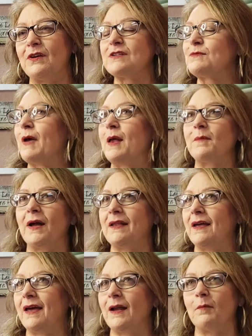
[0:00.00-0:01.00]
You just made my
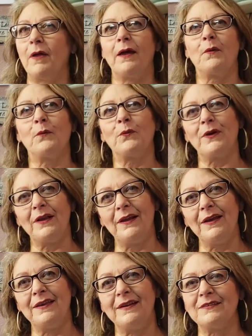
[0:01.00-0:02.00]
day. I'm like,
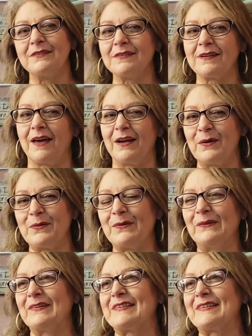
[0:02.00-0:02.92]
really? This is kind of cool.